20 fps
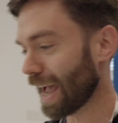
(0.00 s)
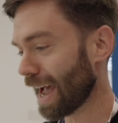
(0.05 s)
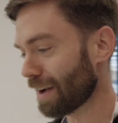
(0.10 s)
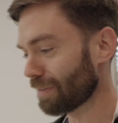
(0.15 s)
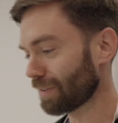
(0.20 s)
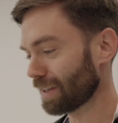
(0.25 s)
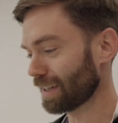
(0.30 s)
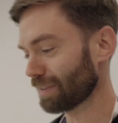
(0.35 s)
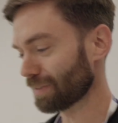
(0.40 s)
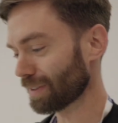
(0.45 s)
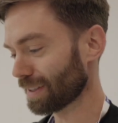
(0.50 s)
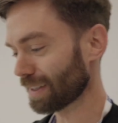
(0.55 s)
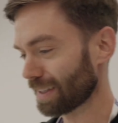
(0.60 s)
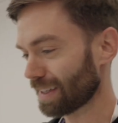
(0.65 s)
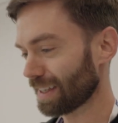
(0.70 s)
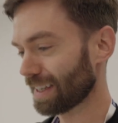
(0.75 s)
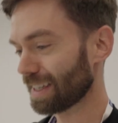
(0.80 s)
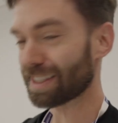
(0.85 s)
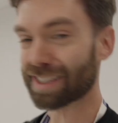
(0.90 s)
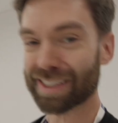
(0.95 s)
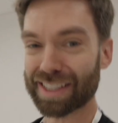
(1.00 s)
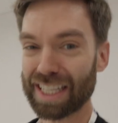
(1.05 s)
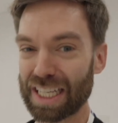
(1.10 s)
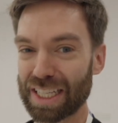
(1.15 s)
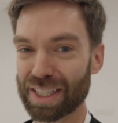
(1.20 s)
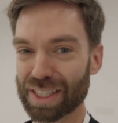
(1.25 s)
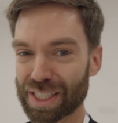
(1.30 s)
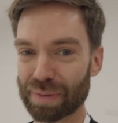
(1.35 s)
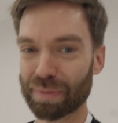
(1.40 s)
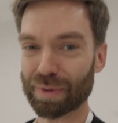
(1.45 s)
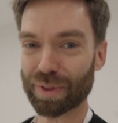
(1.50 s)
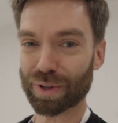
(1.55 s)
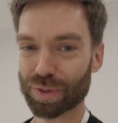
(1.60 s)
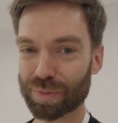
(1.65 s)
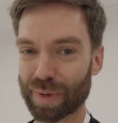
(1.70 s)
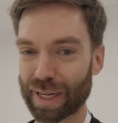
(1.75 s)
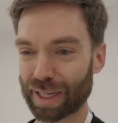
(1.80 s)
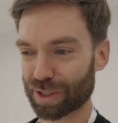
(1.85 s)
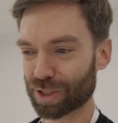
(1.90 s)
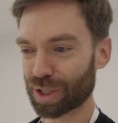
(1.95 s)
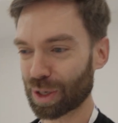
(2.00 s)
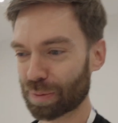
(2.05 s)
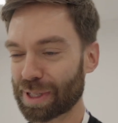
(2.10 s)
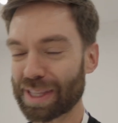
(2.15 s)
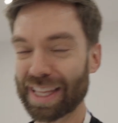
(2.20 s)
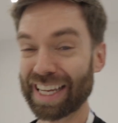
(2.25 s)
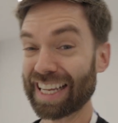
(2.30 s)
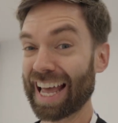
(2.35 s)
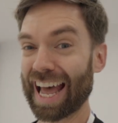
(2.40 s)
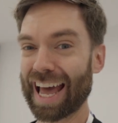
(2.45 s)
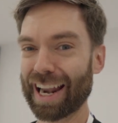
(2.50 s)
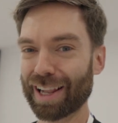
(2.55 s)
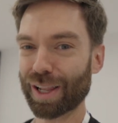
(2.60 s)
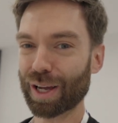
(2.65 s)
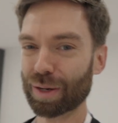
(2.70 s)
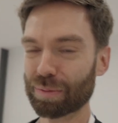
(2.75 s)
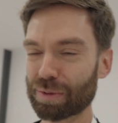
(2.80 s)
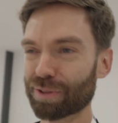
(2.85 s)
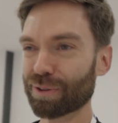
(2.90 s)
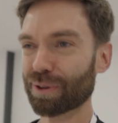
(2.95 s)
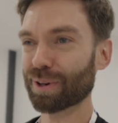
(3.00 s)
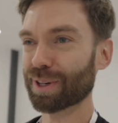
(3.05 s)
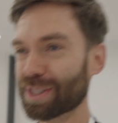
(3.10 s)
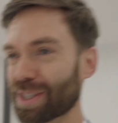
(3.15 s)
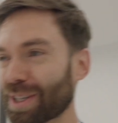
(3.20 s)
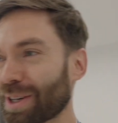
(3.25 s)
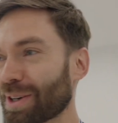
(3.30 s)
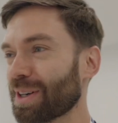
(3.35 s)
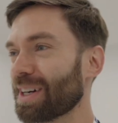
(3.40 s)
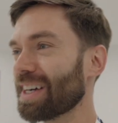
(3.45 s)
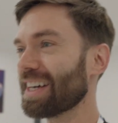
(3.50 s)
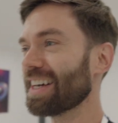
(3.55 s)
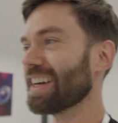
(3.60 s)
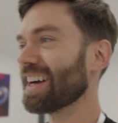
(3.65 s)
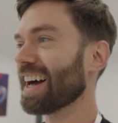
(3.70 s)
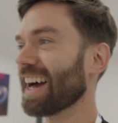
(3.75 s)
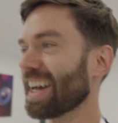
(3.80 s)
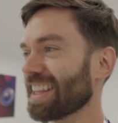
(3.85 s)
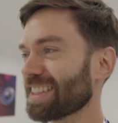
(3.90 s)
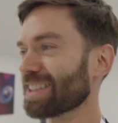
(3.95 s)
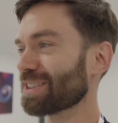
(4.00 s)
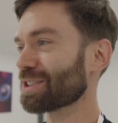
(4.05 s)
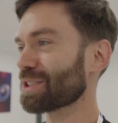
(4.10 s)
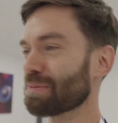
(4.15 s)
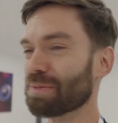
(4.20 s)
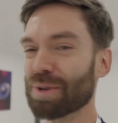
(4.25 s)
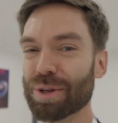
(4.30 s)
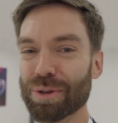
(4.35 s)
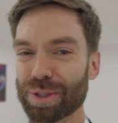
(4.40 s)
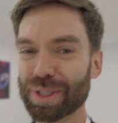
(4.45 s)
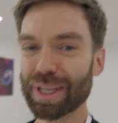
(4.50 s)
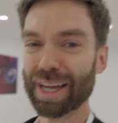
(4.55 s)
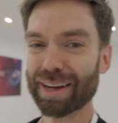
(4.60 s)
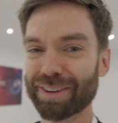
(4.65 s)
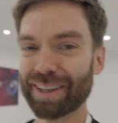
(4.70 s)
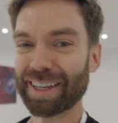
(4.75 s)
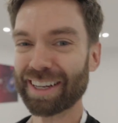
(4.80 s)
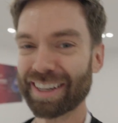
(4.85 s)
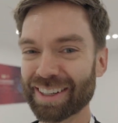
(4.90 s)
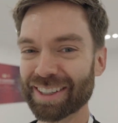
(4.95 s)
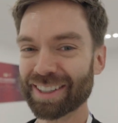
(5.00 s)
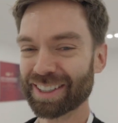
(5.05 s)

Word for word: haven't even seen some of those microscopes in the catalog before, so I think there's some new stuff here.